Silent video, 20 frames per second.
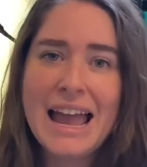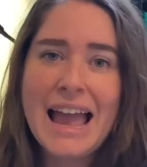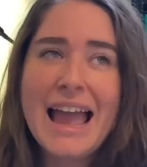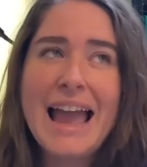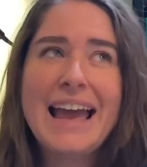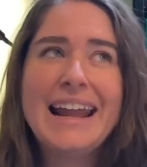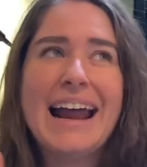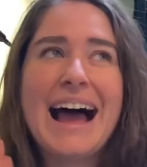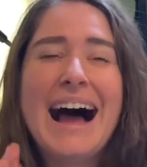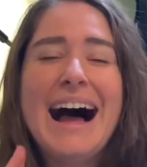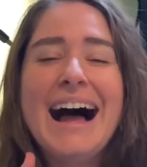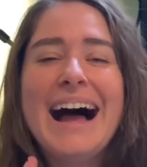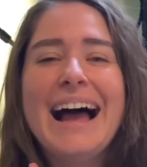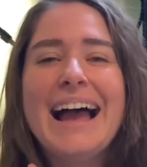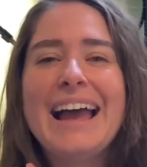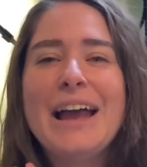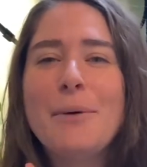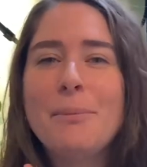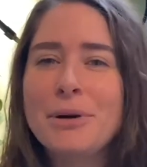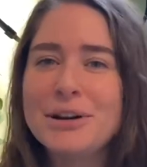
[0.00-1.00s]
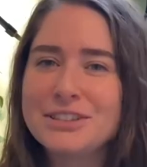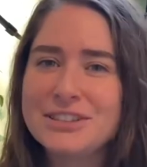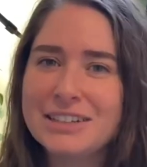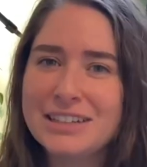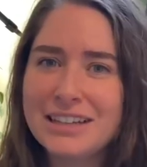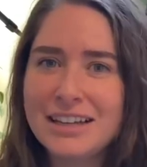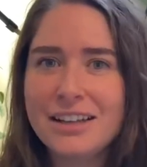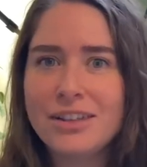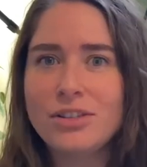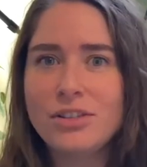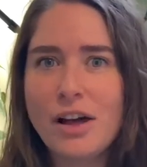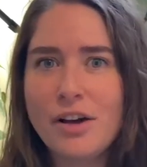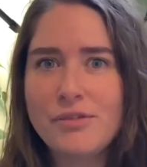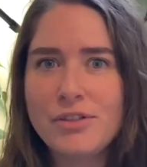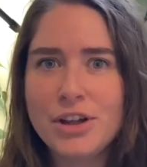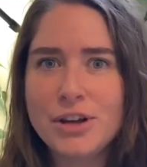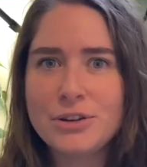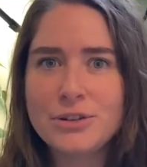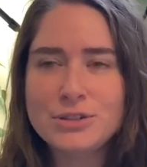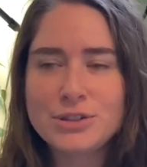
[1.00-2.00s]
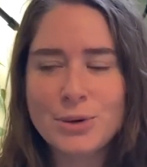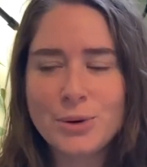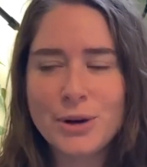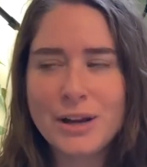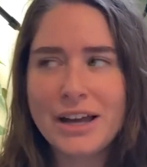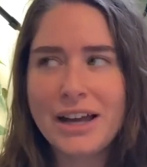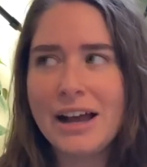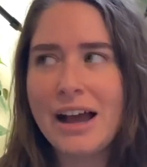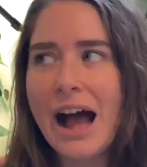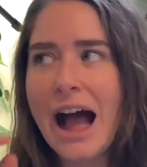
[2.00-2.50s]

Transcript: and I personally love those Hoya.